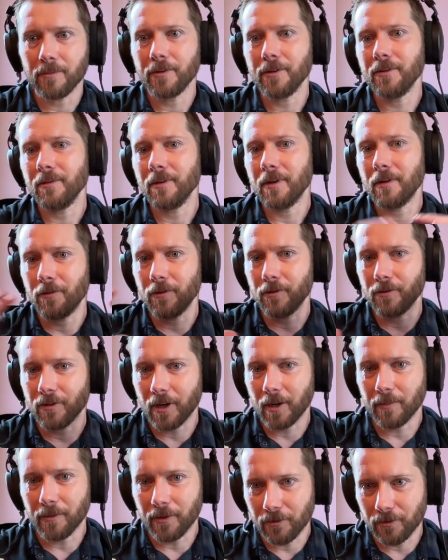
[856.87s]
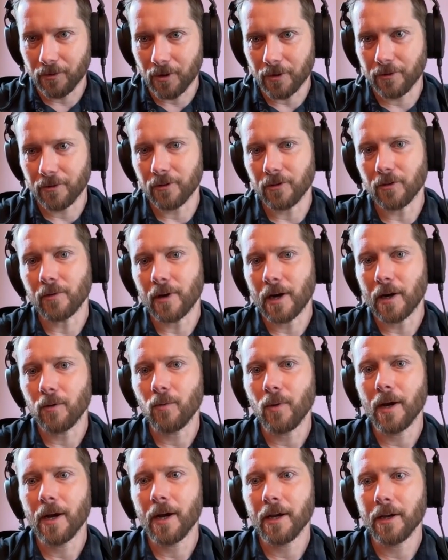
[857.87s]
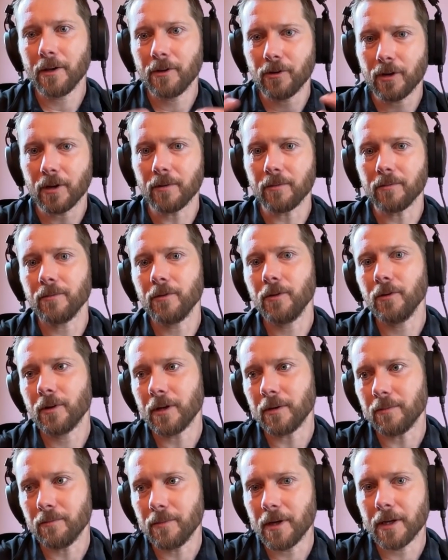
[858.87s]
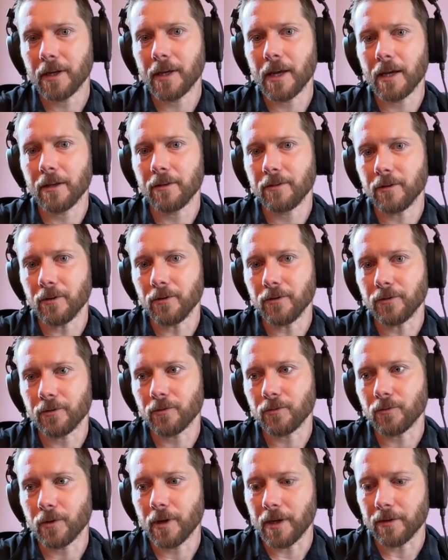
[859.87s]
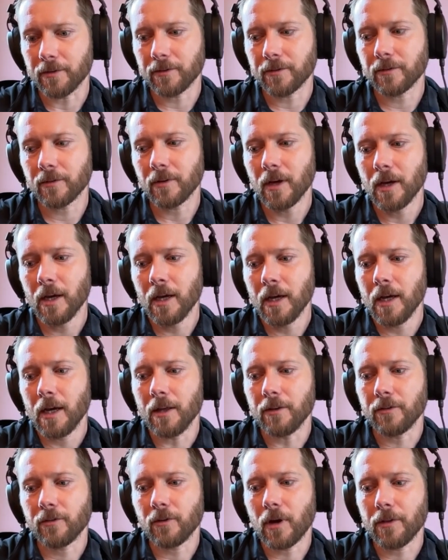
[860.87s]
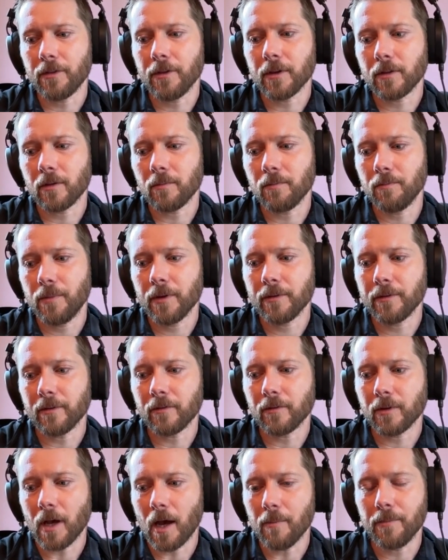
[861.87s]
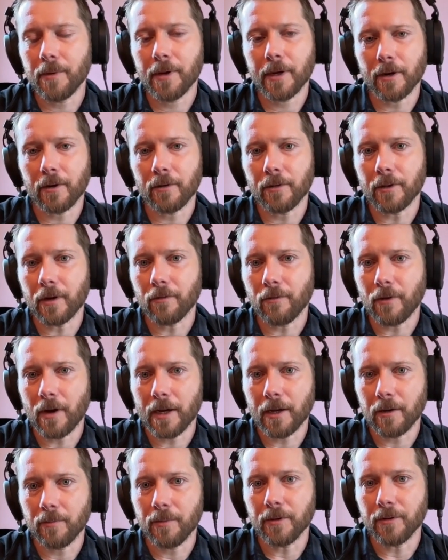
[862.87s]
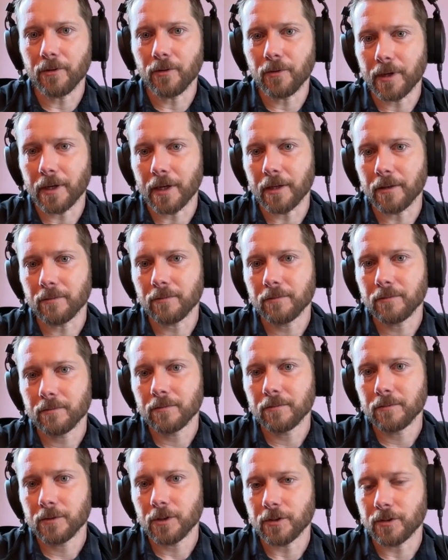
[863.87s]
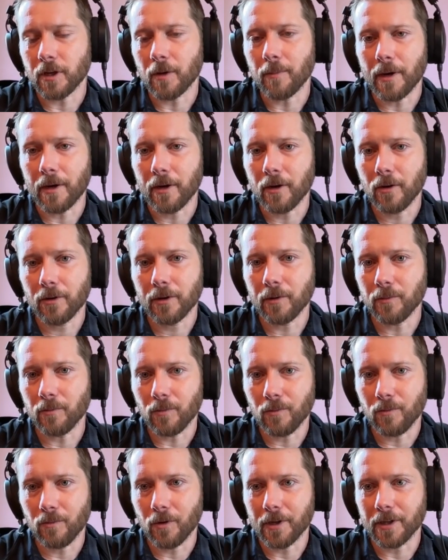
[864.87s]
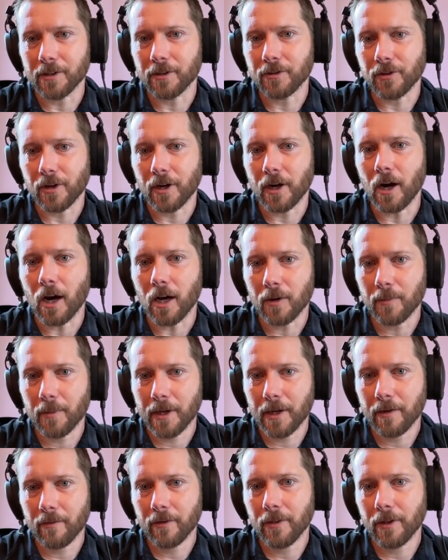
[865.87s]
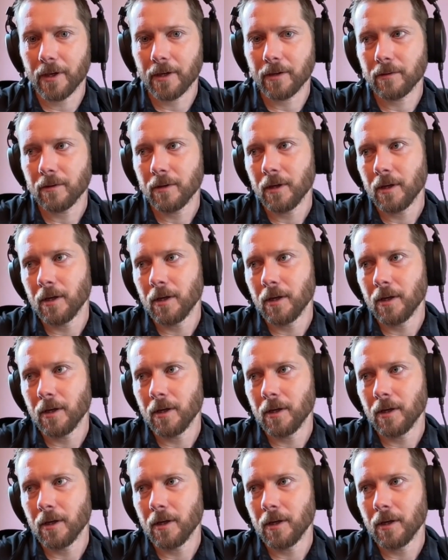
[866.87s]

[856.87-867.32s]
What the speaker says: If you set up the structure in the right way, you can mitigate those risks. And so I think the business got bigger than if I had been doing it just on my own and wanting to try to automate everything.